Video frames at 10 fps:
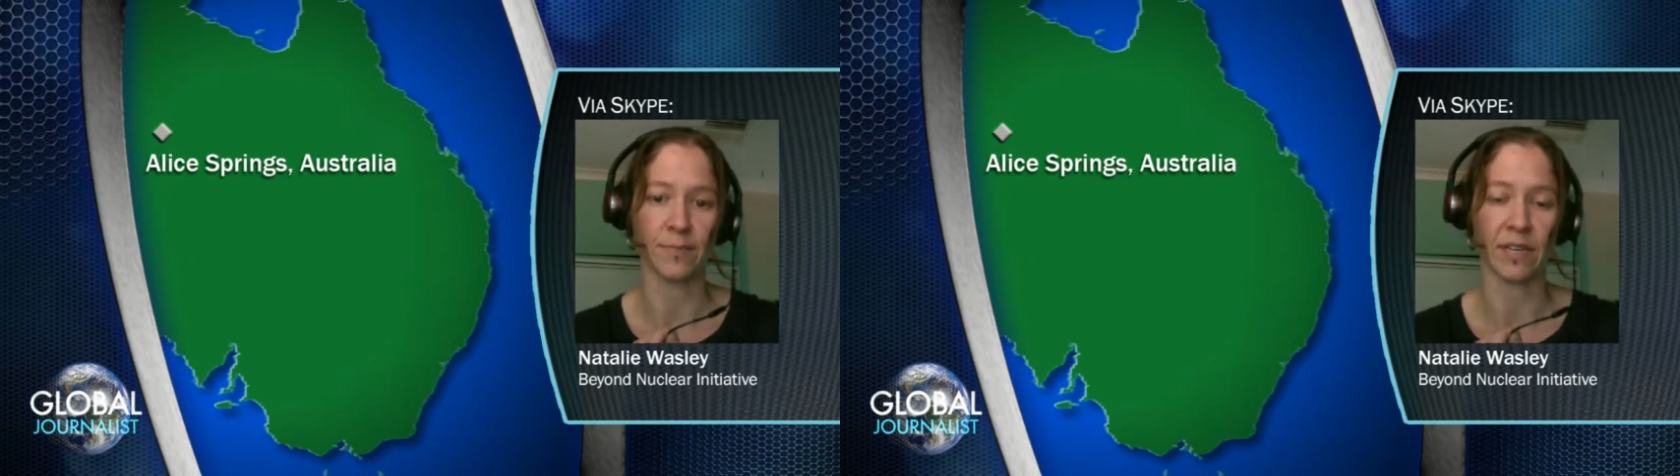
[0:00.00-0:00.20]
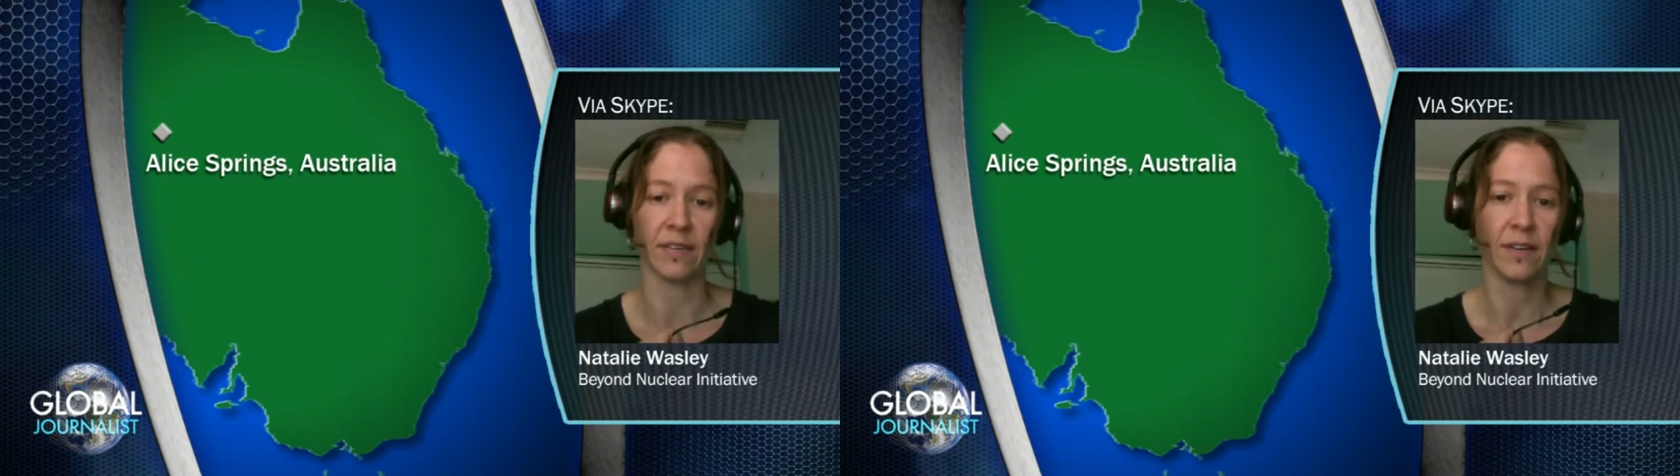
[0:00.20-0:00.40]

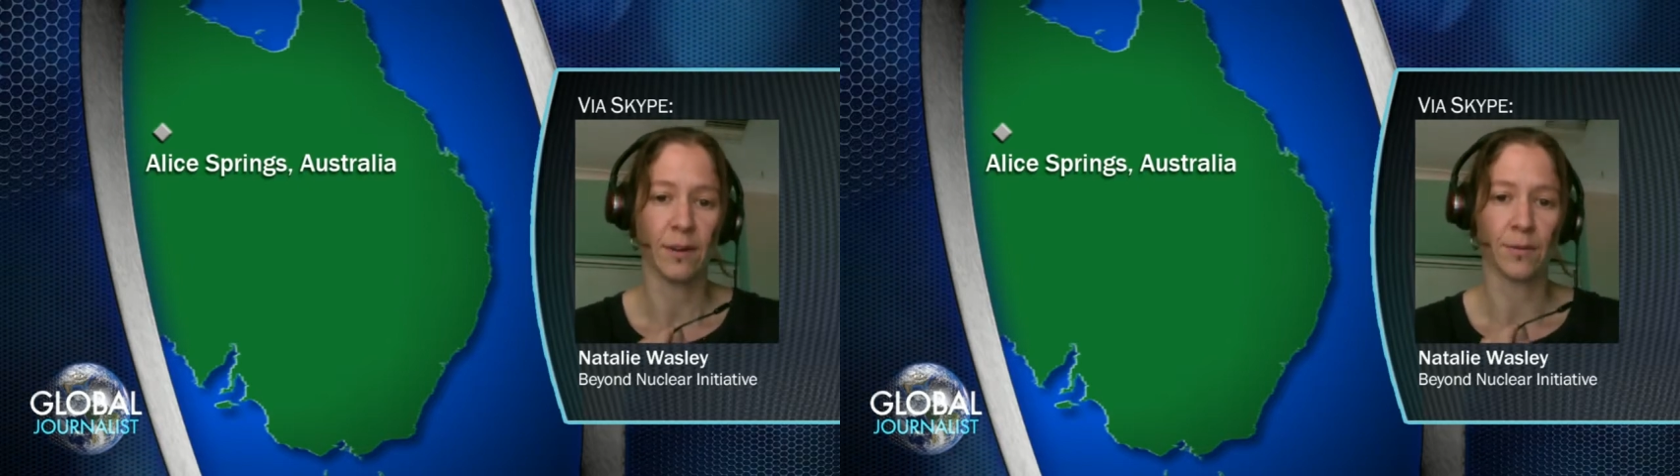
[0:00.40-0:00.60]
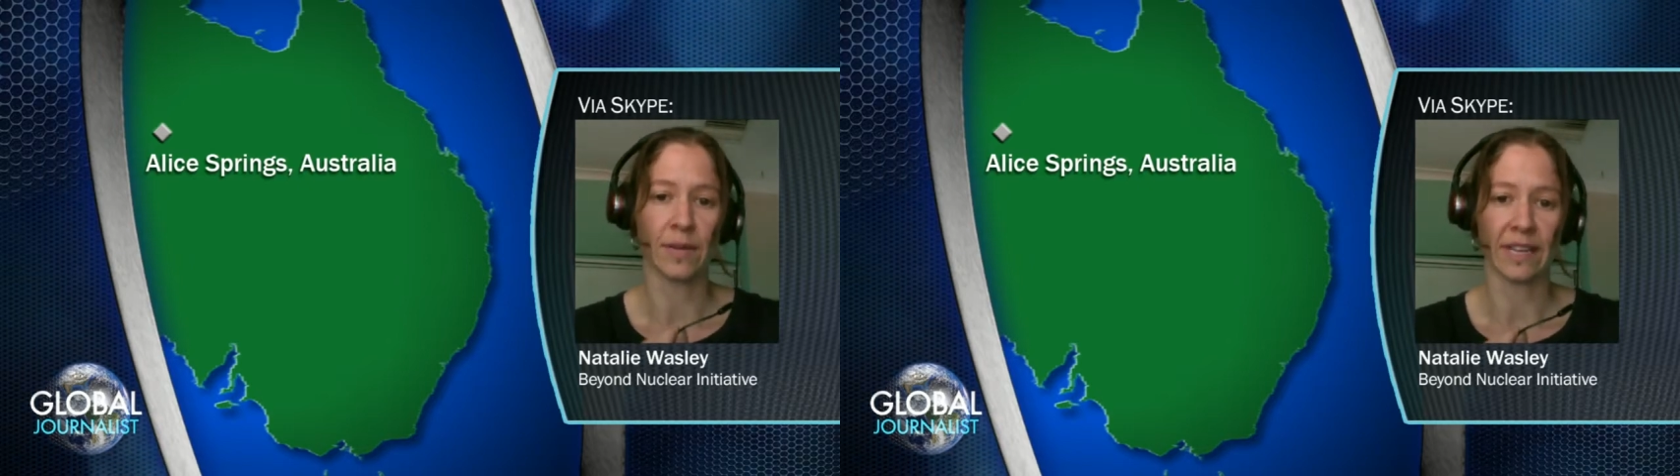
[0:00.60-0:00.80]
But
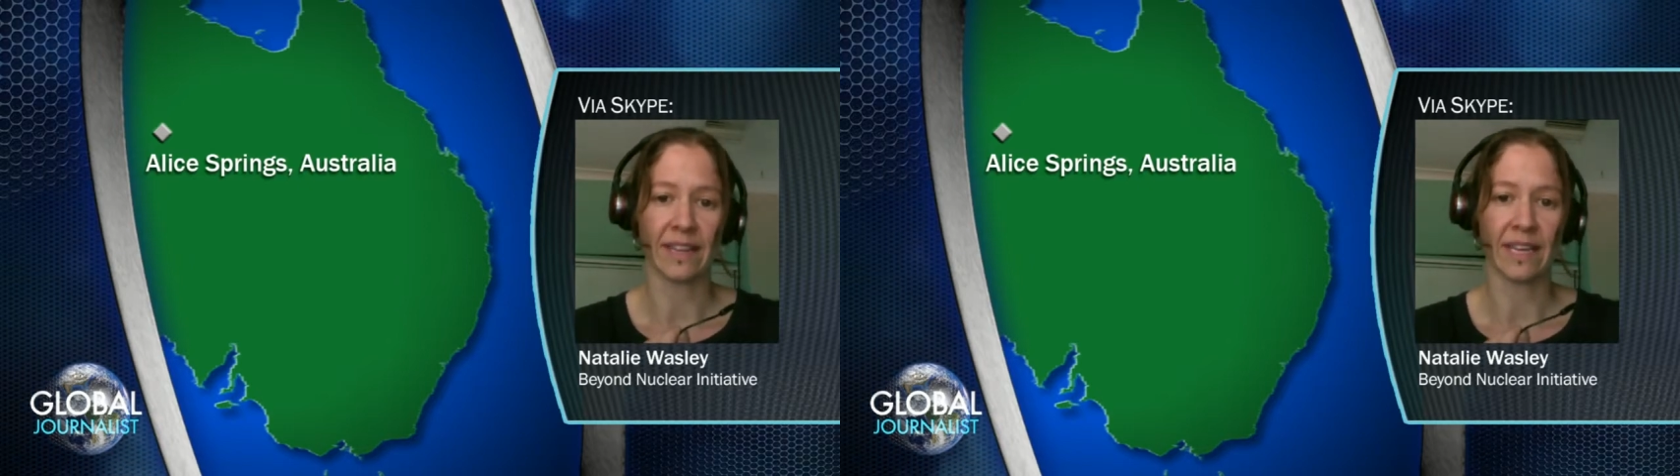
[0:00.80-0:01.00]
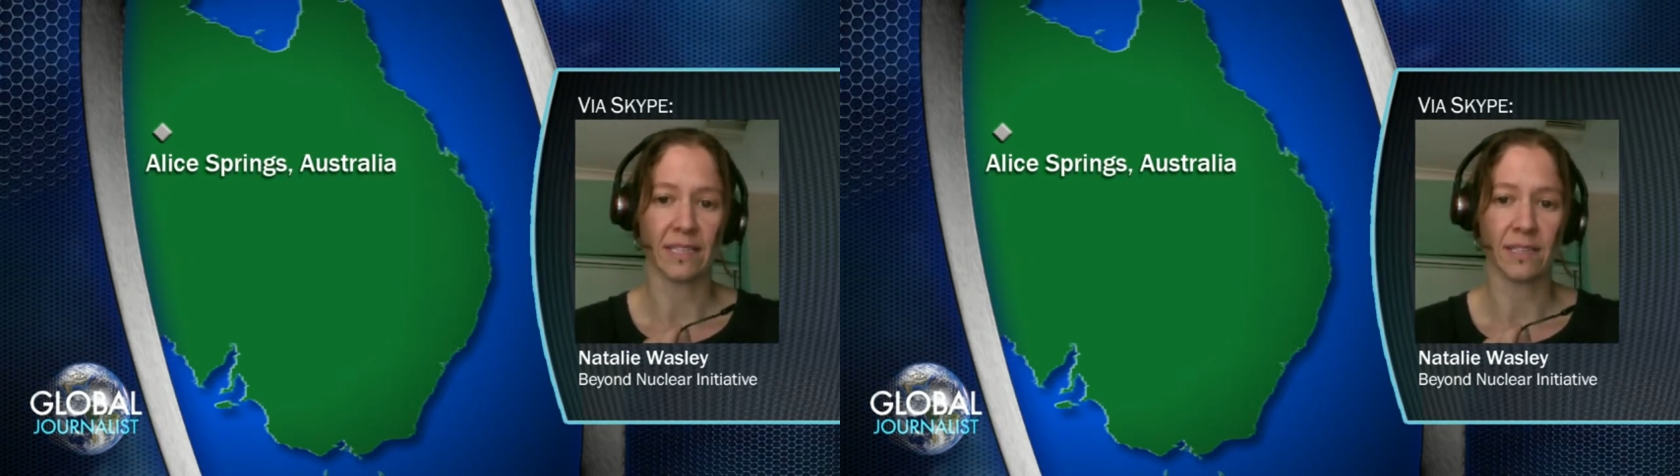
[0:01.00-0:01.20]
really,
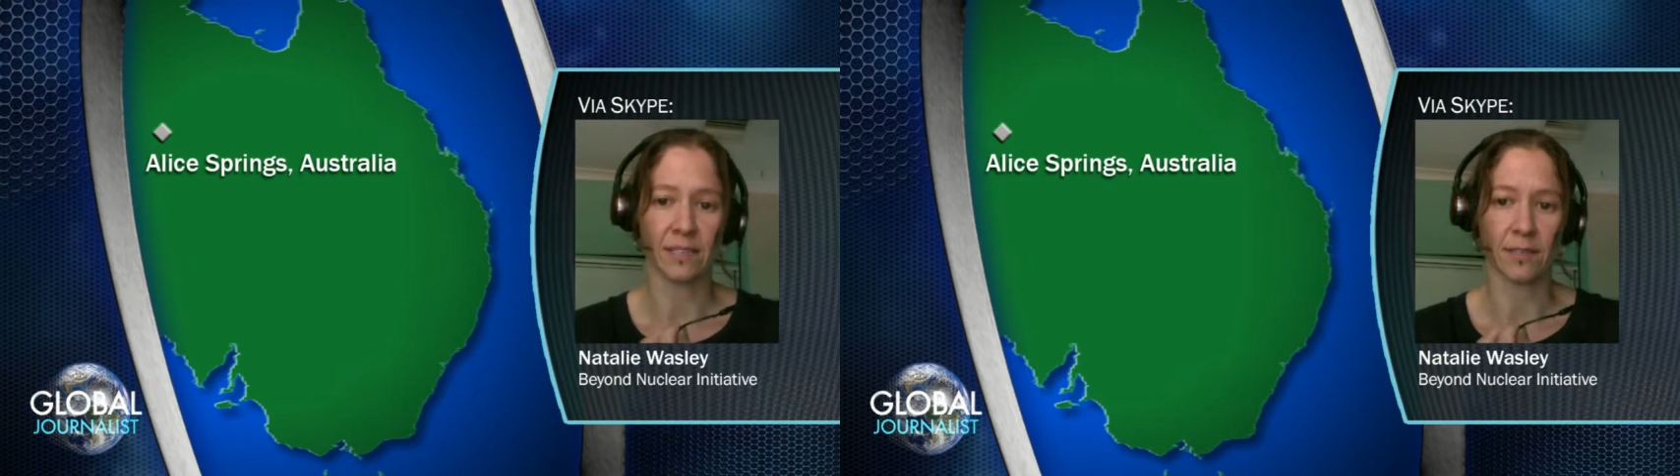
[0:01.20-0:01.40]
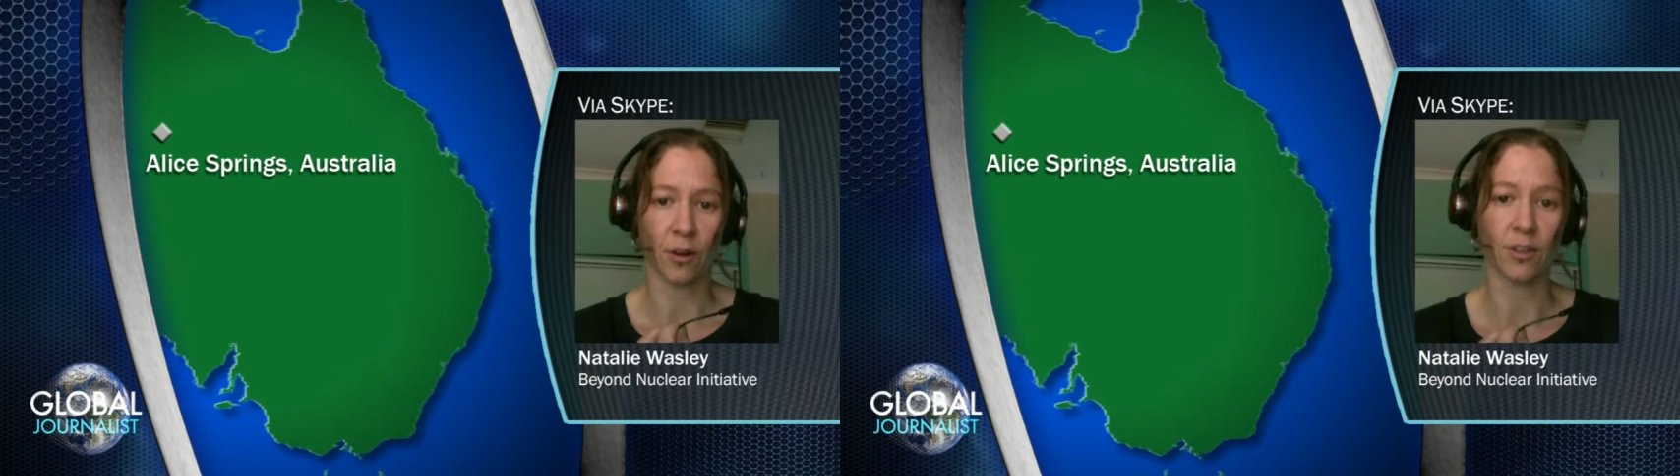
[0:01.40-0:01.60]
that's just